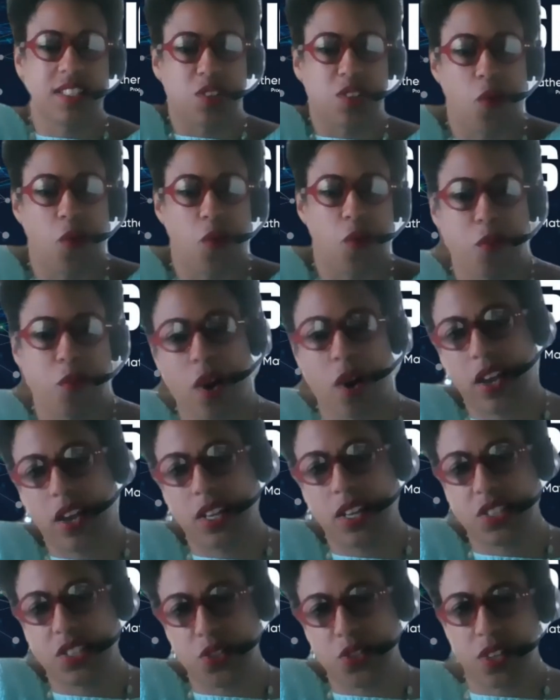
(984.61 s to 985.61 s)
It's a great
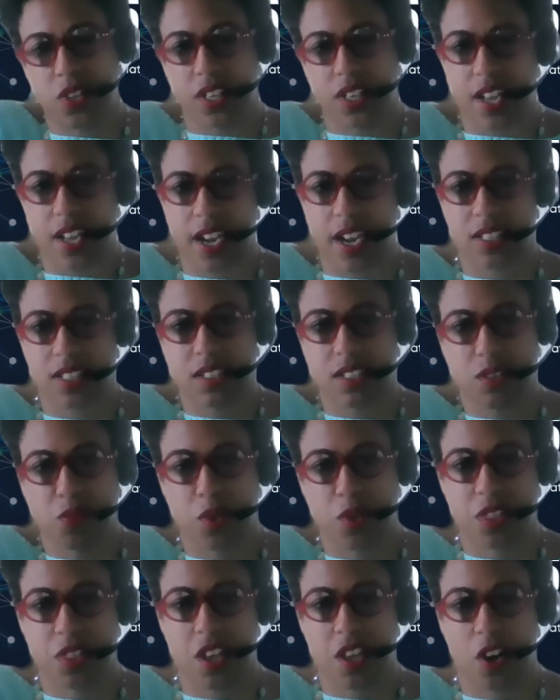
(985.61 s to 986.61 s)
way to connect
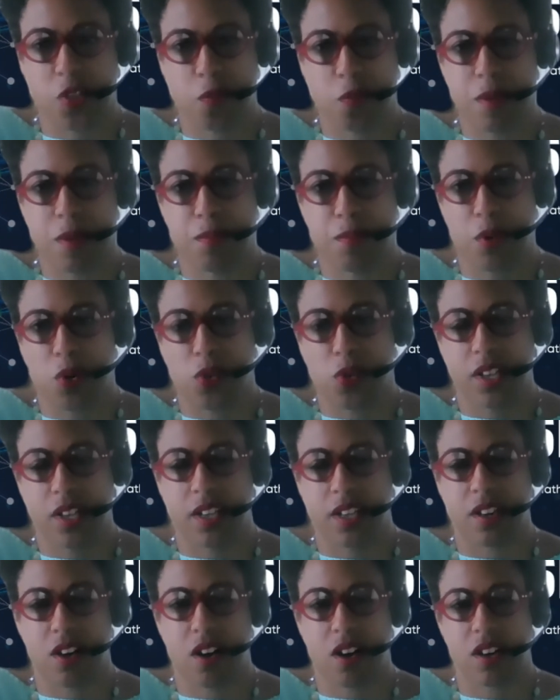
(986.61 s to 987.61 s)
with other people
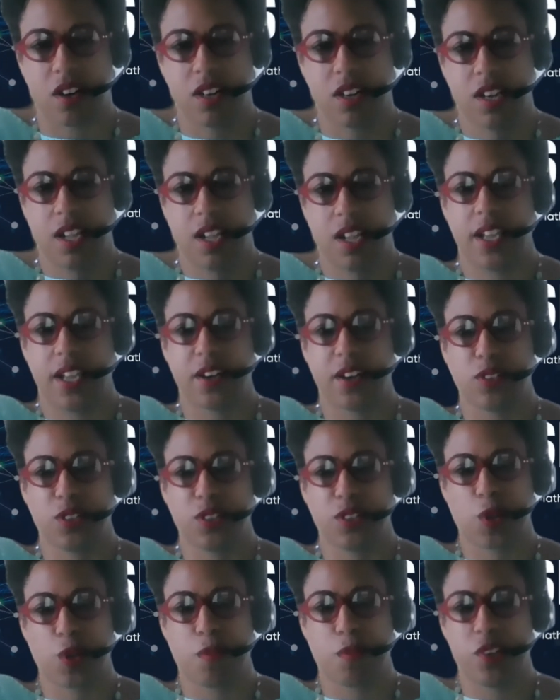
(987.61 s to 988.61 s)
in our in our
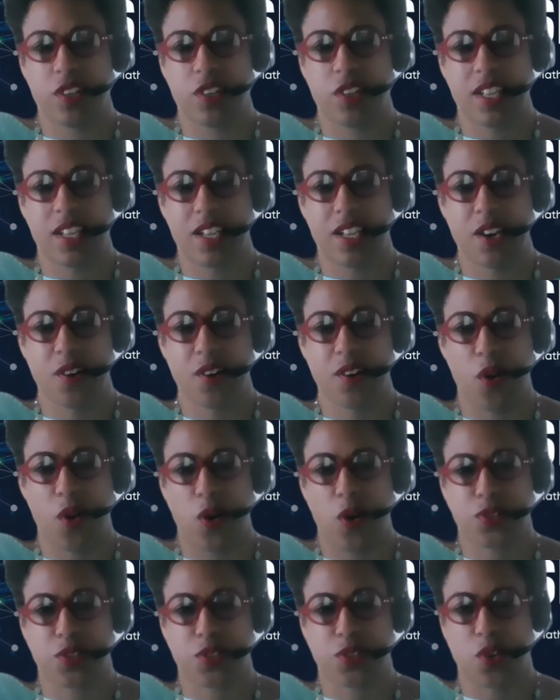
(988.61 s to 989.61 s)
little community here, and
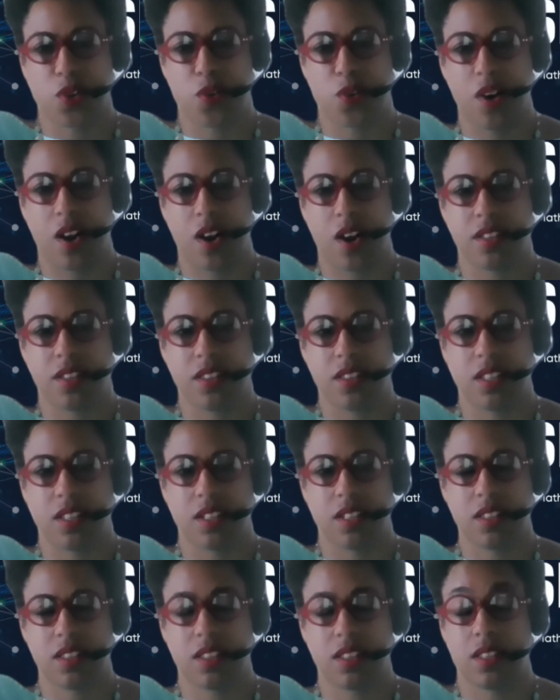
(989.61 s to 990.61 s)
also uh,
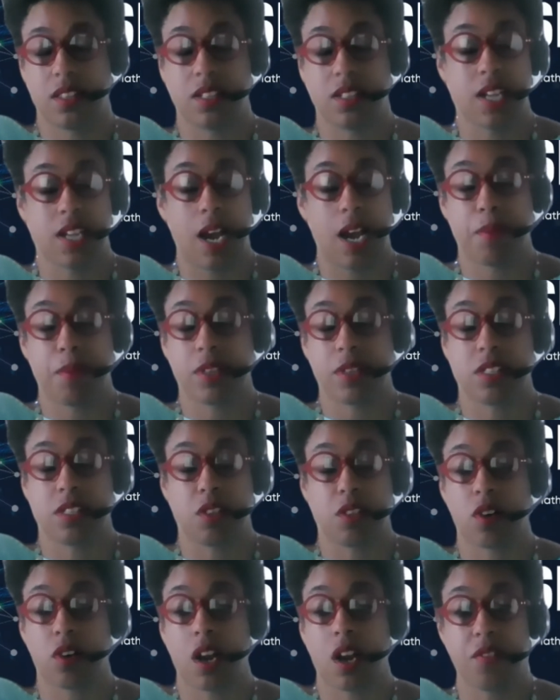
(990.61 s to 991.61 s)
the the topics
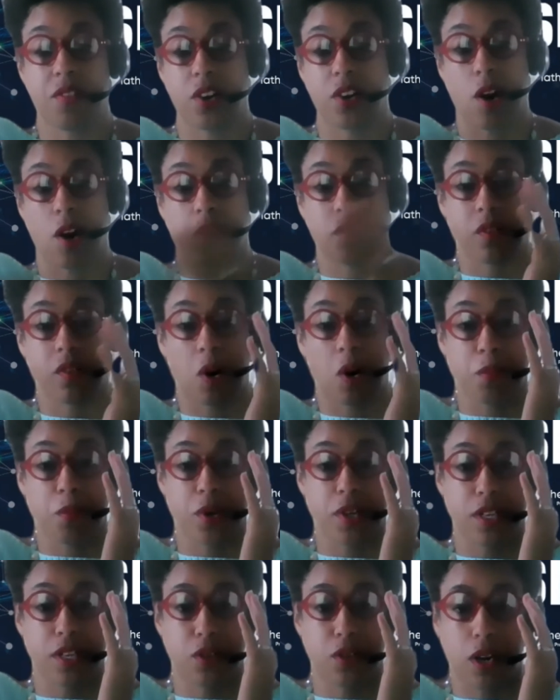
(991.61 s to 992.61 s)
they're covering are, are
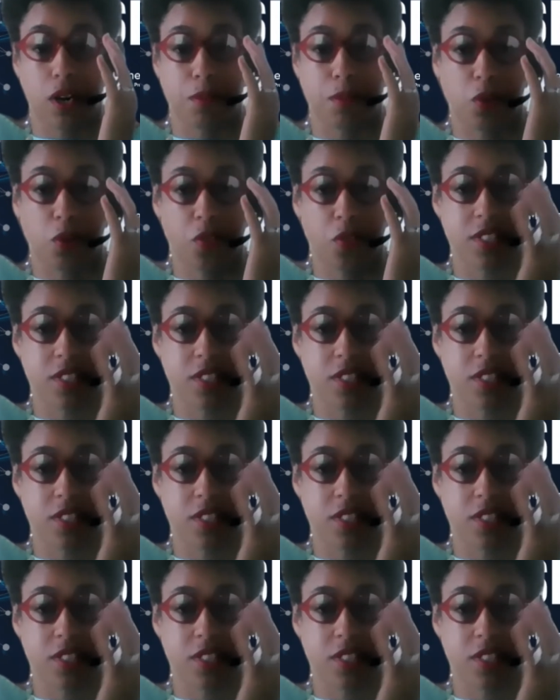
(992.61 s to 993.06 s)
pretty incredible.